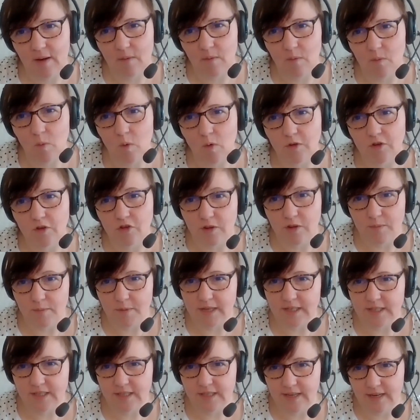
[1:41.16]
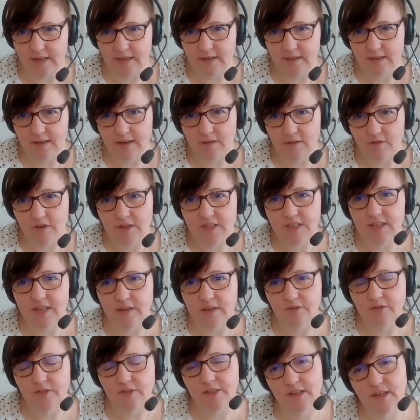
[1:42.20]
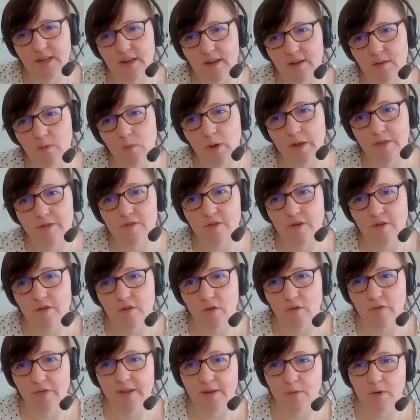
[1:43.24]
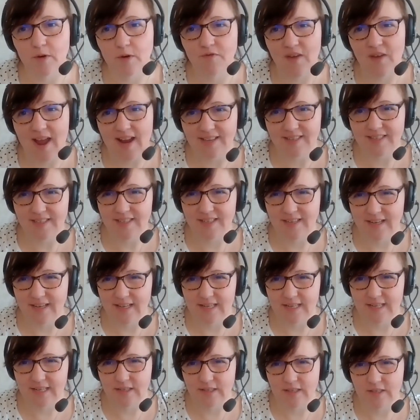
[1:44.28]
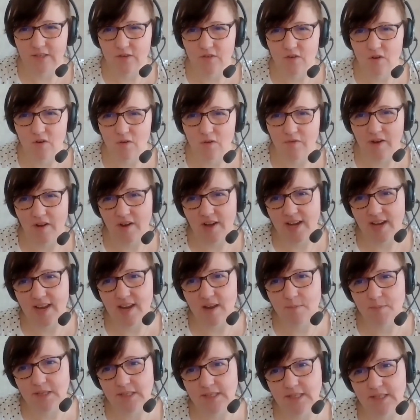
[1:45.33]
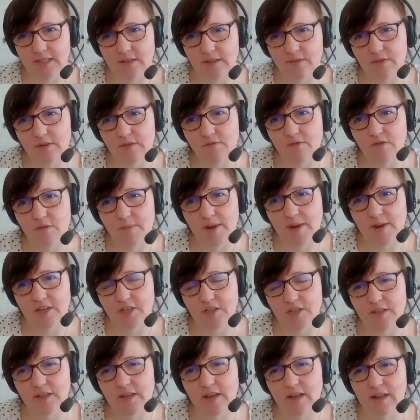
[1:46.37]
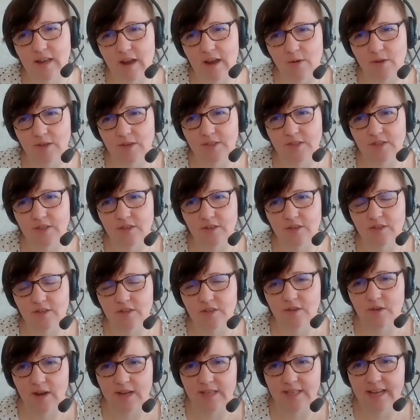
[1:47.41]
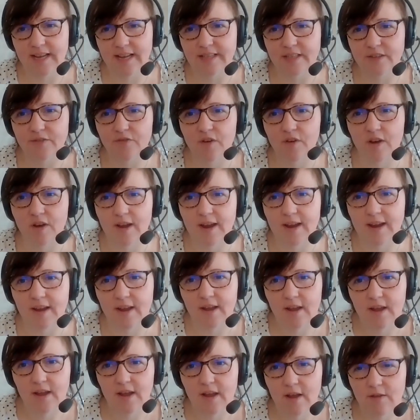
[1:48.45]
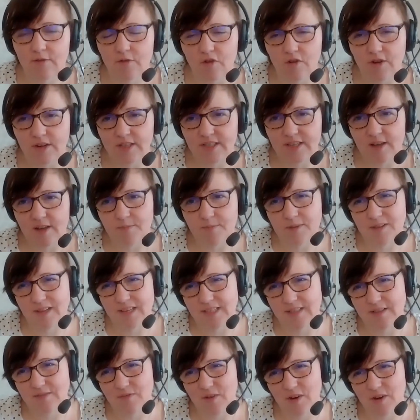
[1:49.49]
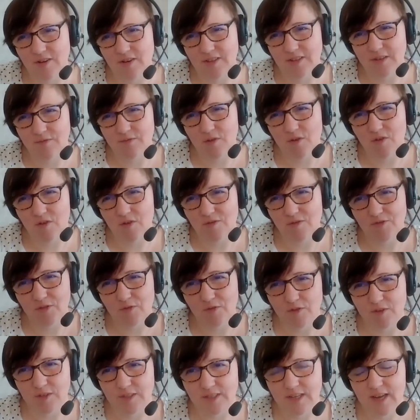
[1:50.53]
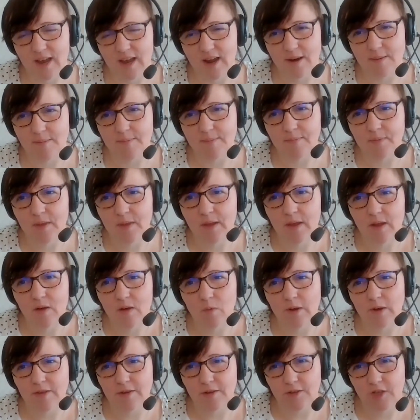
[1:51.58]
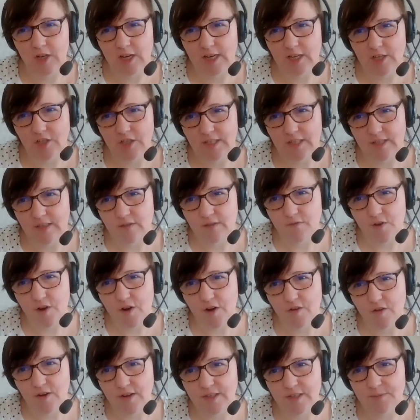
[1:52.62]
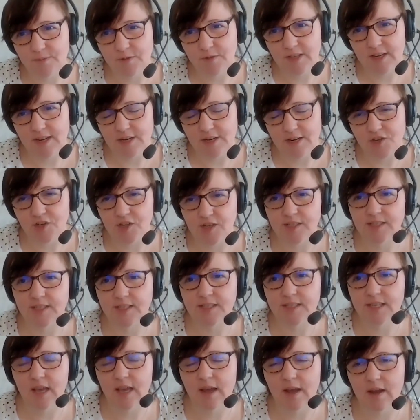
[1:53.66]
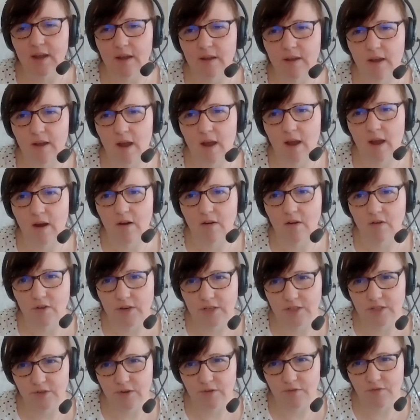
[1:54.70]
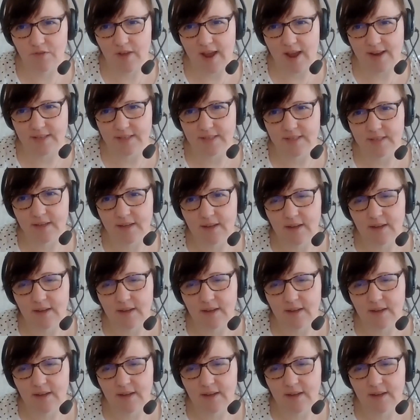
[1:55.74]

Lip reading: what treatments they received, whether or not they were vaccinated. These are all very key pieces of information that allow us to identify, for example, as the virus evolves over time, whether changes in the virus, mutations, are going to affect